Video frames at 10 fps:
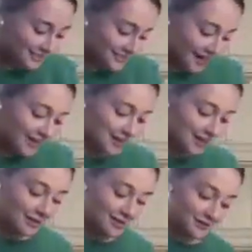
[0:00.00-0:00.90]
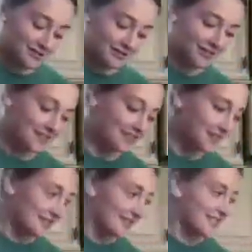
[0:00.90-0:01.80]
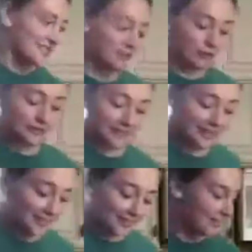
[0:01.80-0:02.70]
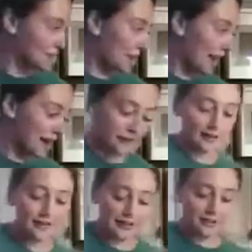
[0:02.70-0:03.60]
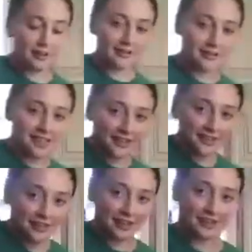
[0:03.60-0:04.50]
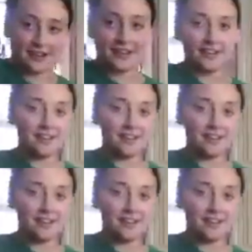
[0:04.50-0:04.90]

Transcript: Taco, don't lick the batter. That's unsanitary.